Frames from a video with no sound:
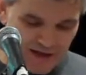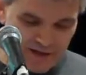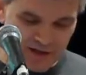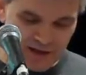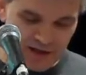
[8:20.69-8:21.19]

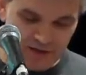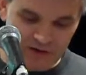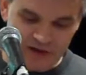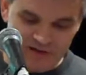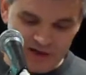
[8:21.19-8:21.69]
In
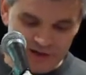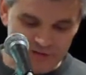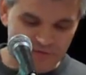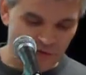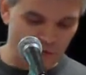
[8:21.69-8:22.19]
uh,
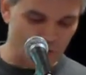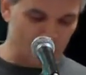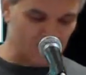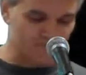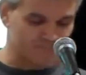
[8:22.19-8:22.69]

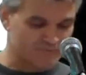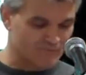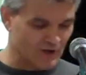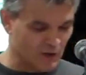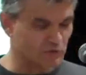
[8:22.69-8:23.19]
1994,
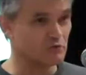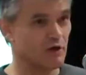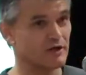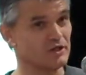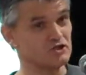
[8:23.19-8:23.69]
I was
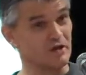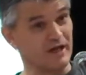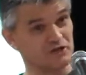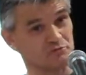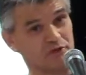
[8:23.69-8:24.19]
working in
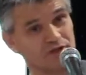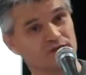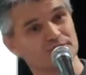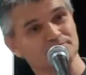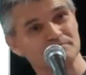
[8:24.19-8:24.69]

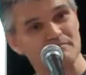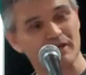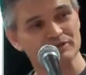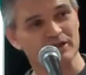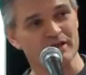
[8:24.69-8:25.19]
Johannesburg,
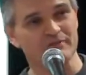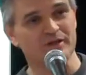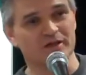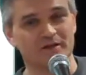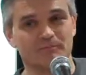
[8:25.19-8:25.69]
in South
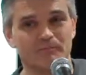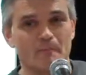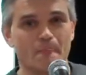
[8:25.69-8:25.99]
Africa,